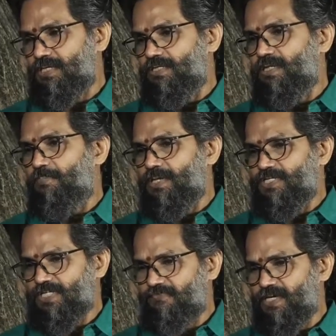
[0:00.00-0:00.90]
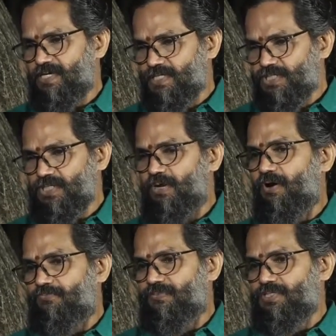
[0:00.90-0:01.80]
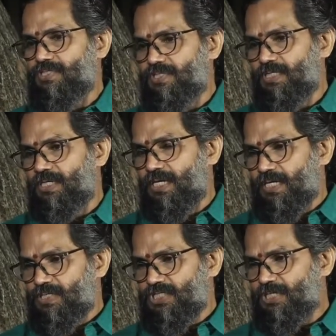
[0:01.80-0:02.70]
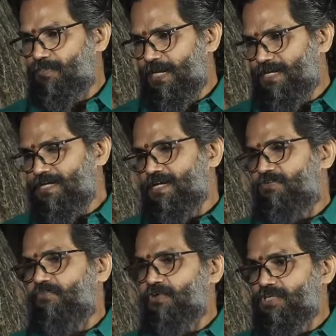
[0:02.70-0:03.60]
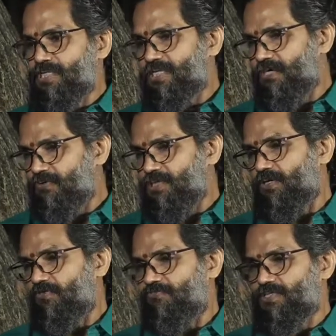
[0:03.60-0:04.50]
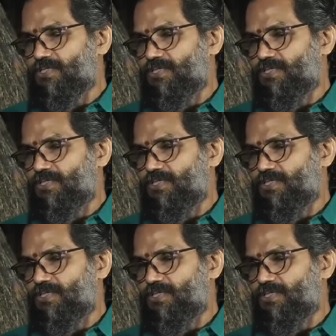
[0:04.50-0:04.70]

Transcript: the perseverance of this sibling for the recovery of this